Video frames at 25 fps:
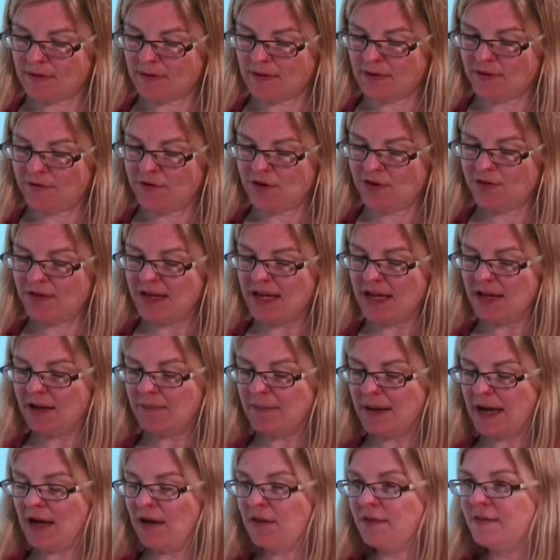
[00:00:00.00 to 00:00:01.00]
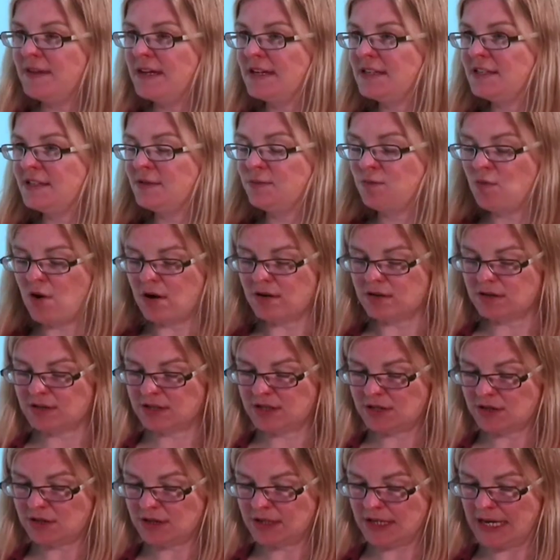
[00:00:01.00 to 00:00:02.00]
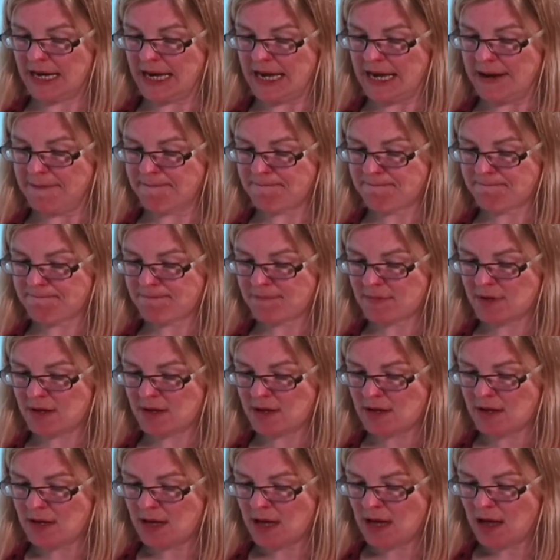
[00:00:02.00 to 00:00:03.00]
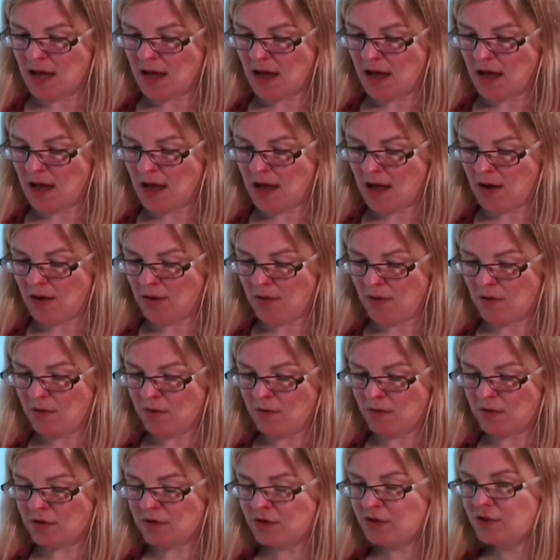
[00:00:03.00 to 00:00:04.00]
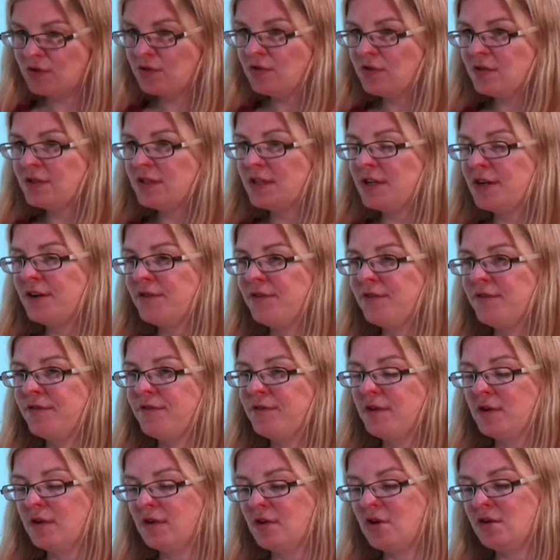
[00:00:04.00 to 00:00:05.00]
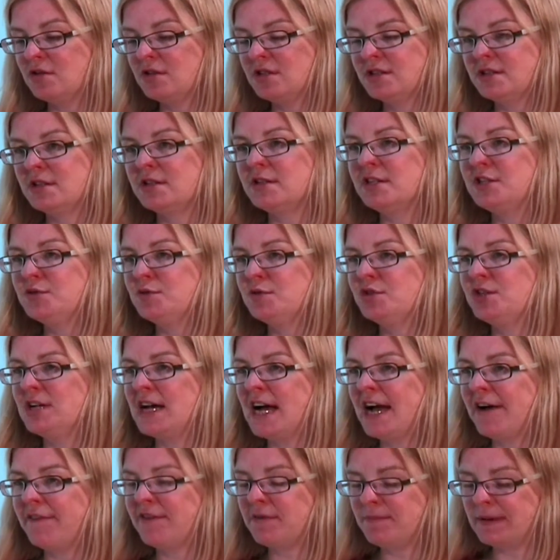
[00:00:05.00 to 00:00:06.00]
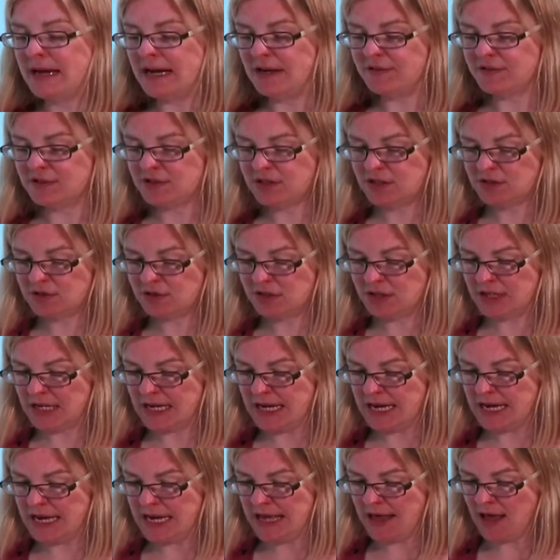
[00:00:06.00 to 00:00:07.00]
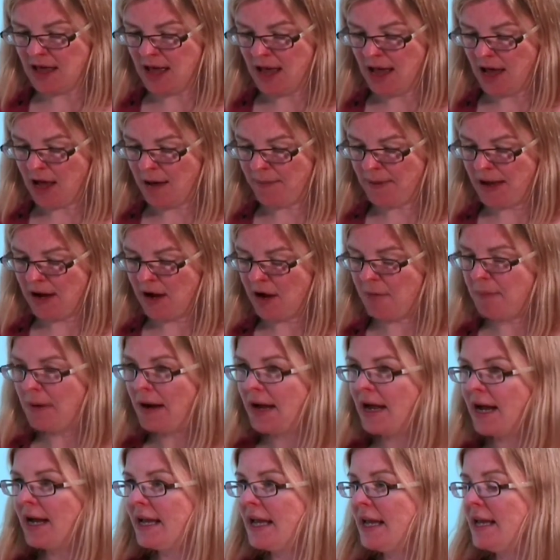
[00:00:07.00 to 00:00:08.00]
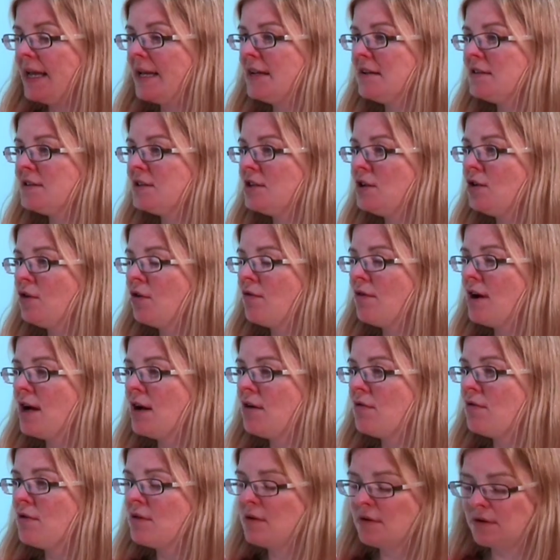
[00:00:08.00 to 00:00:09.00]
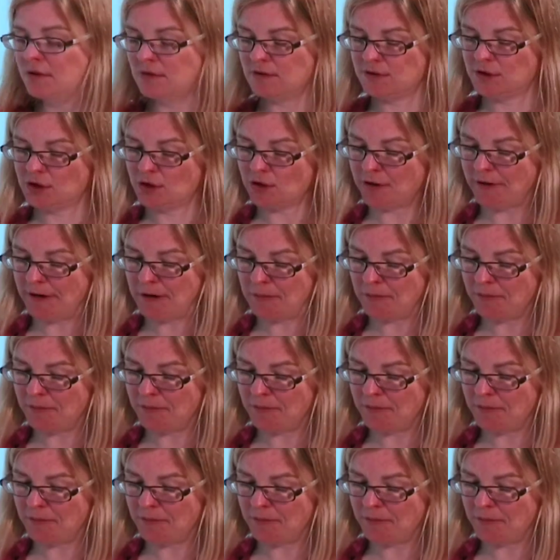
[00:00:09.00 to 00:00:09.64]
if you think about this one study, what sort of concerns would you have about the study, about applying it to your own